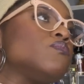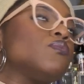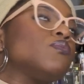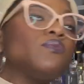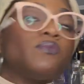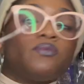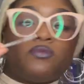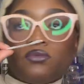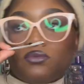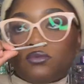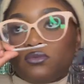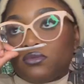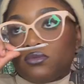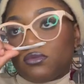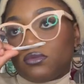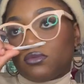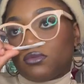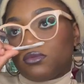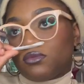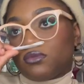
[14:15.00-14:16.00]

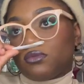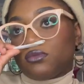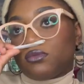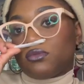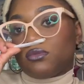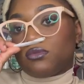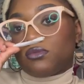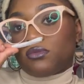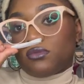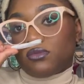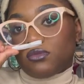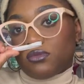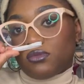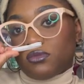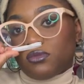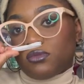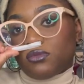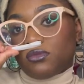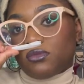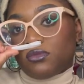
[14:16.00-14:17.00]

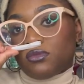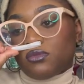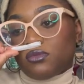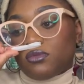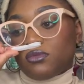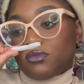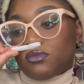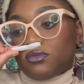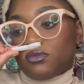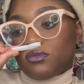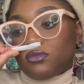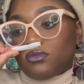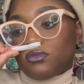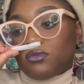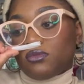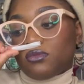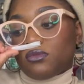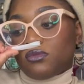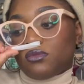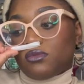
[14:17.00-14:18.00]

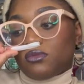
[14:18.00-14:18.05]
No one is speaking in this clip.